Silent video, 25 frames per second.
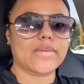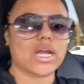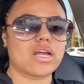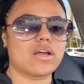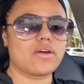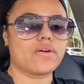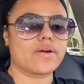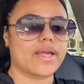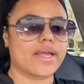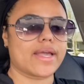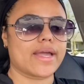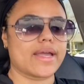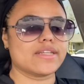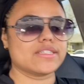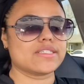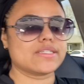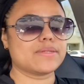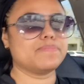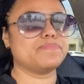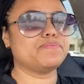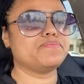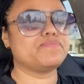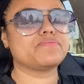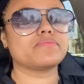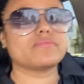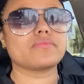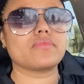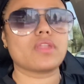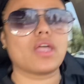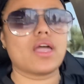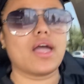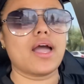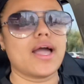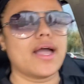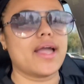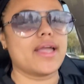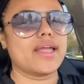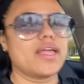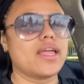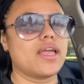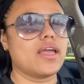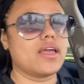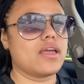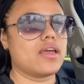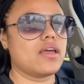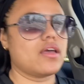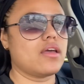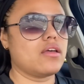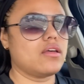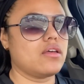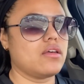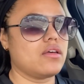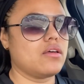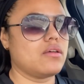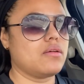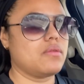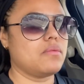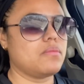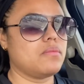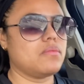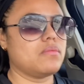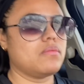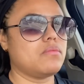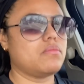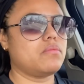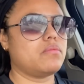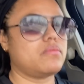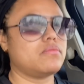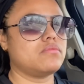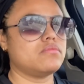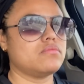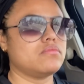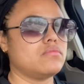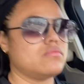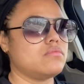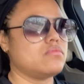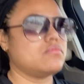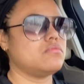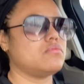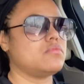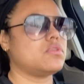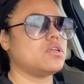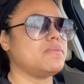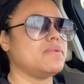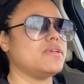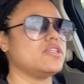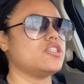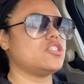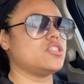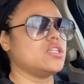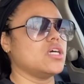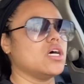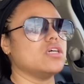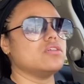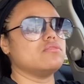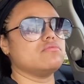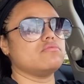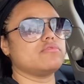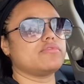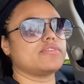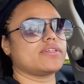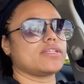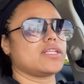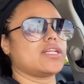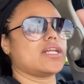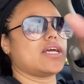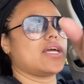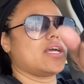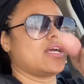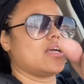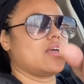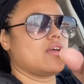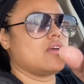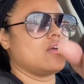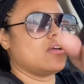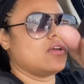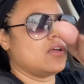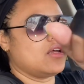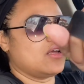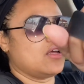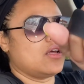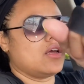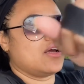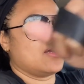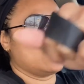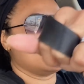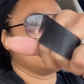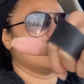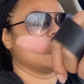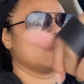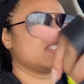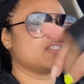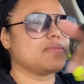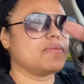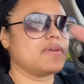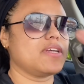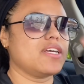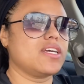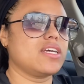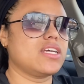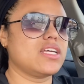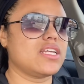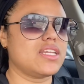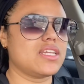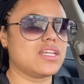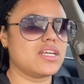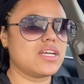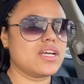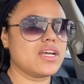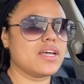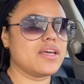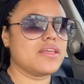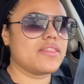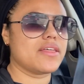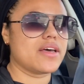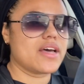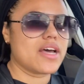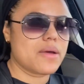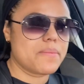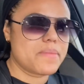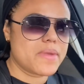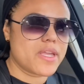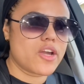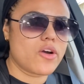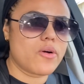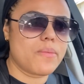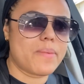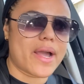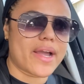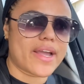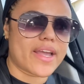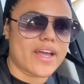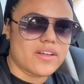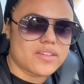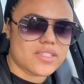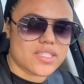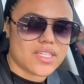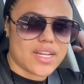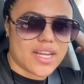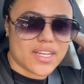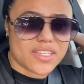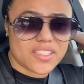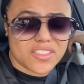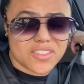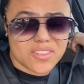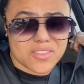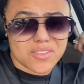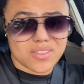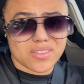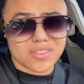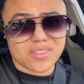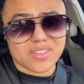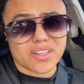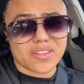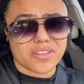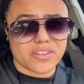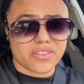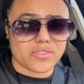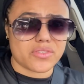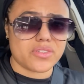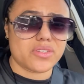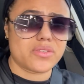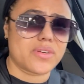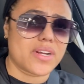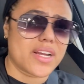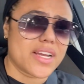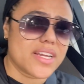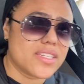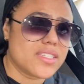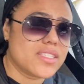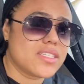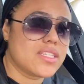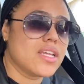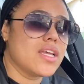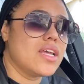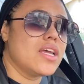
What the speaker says: Okay guys, I am pretty much done for the day. Unless me and the hubby go back out tonight to do those other 3 rides,